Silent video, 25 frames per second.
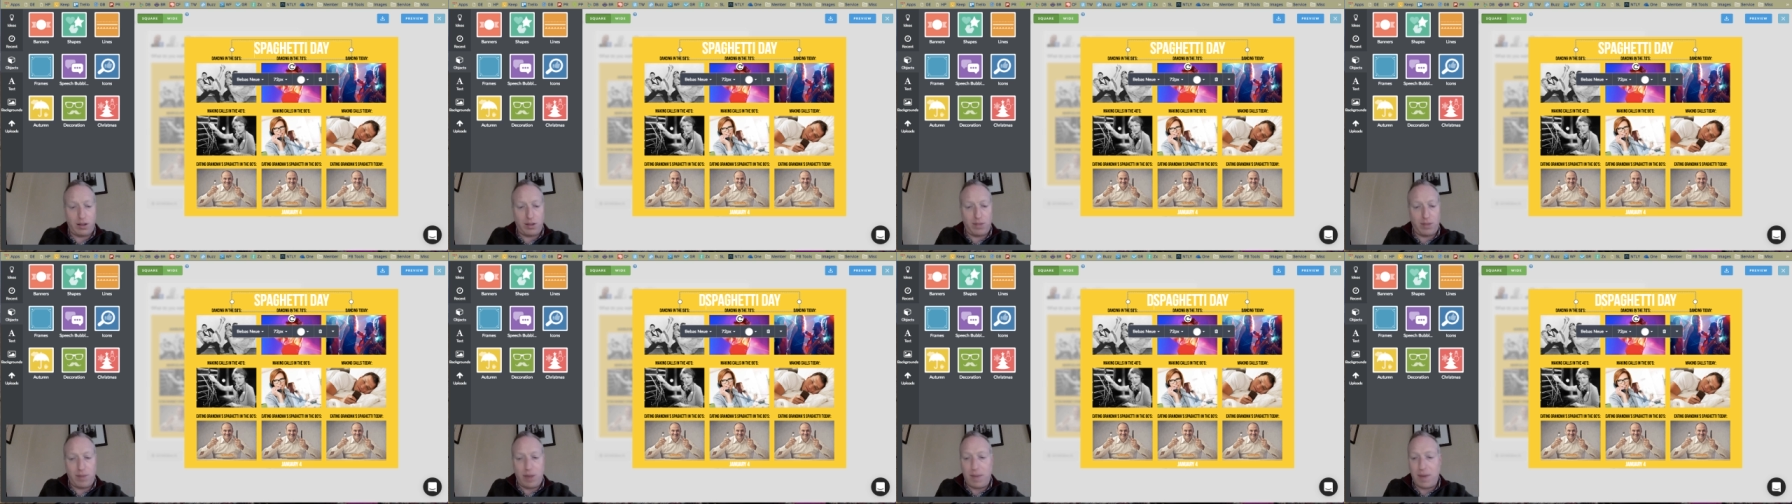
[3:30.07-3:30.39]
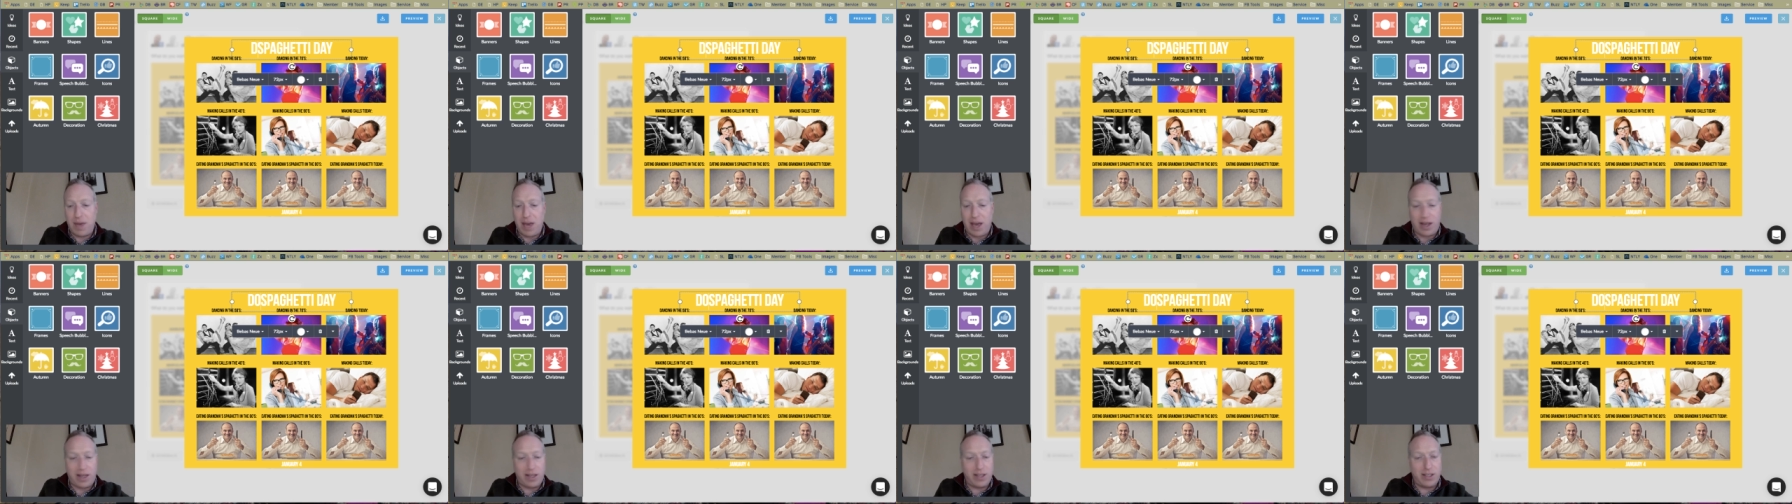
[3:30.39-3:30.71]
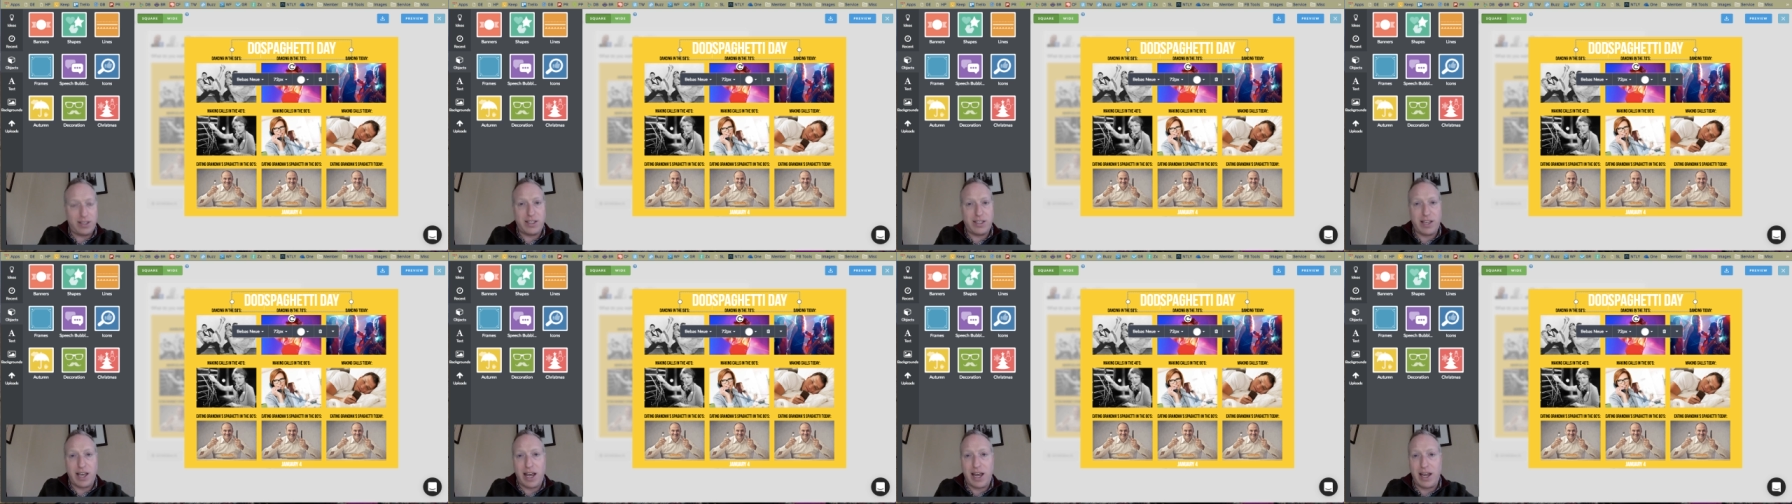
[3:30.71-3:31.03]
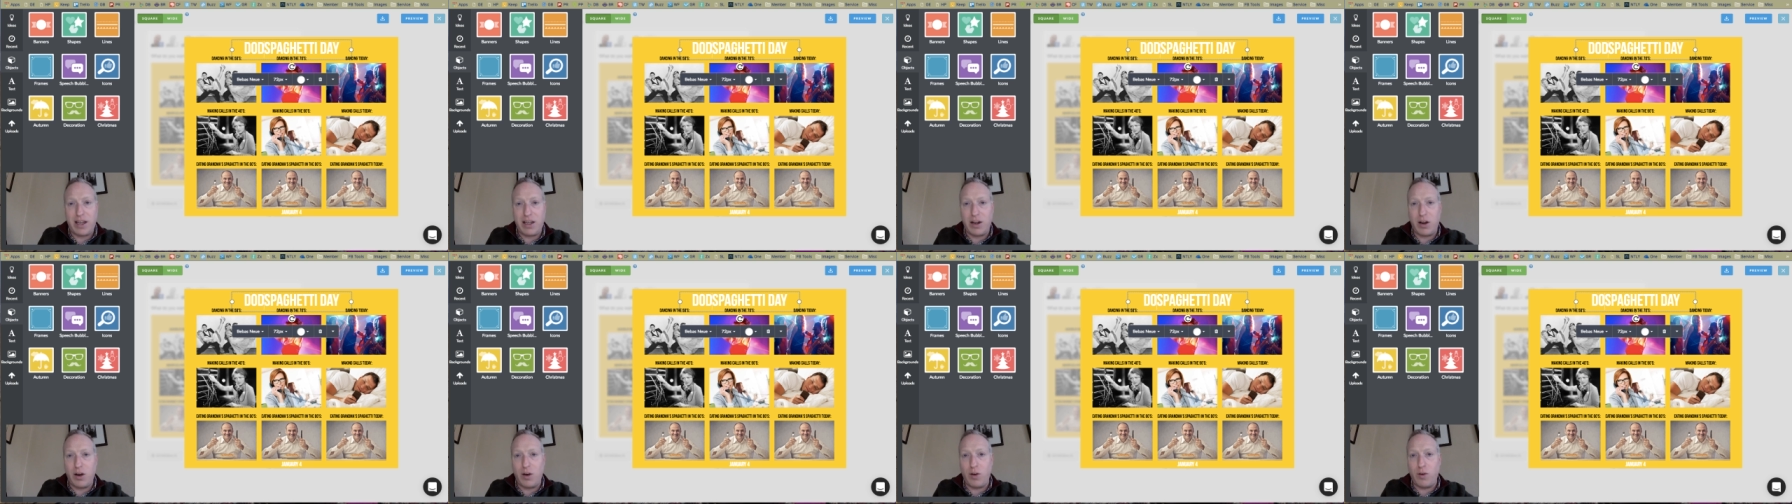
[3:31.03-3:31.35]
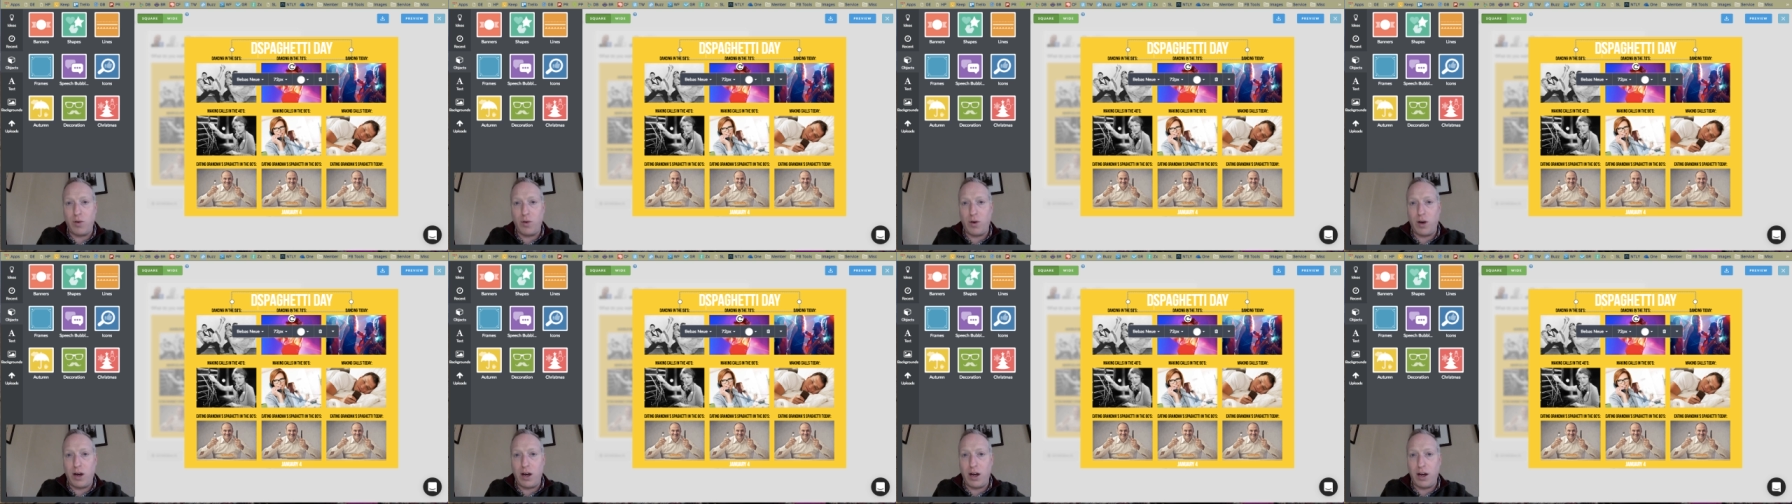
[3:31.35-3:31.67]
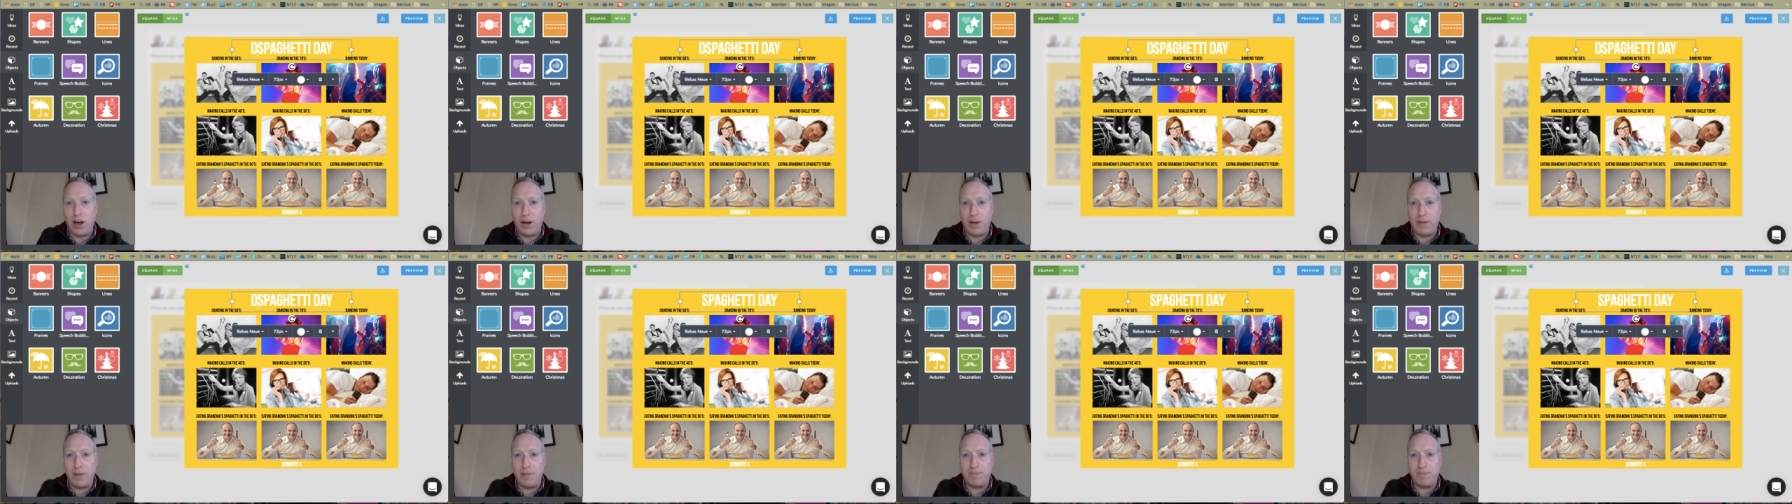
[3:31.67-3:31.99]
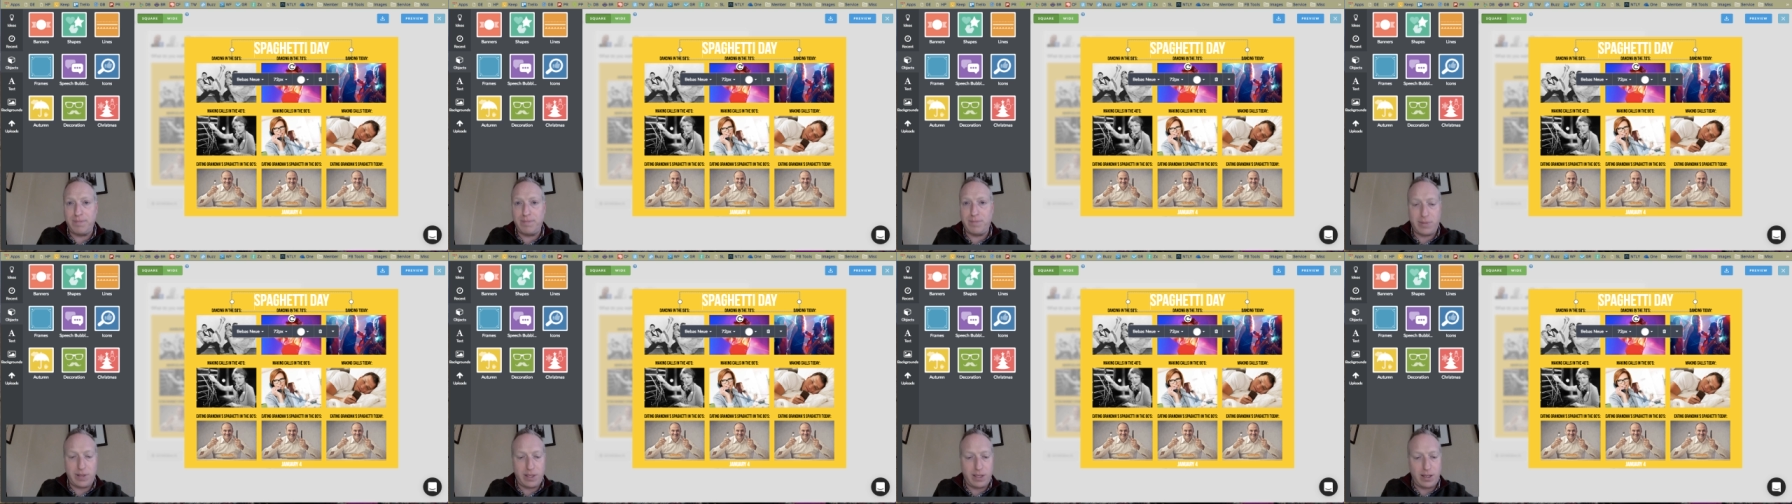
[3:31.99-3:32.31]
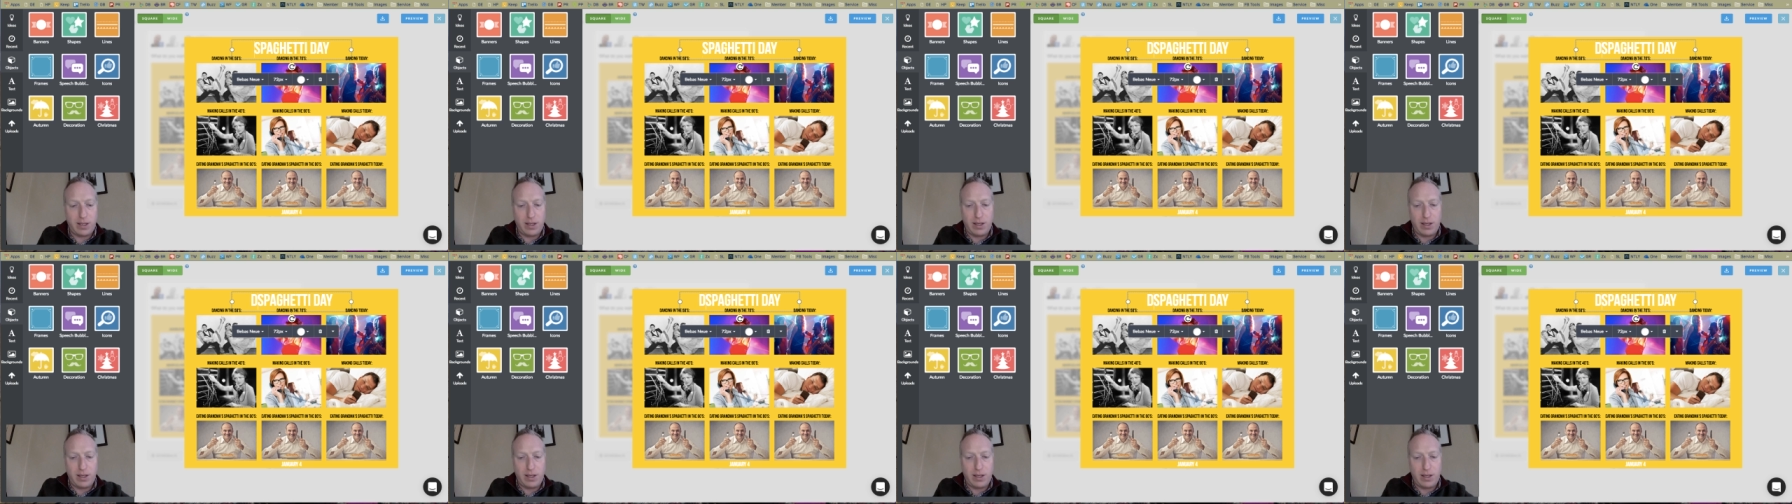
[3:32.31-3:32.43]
maybe I can say, you know, um,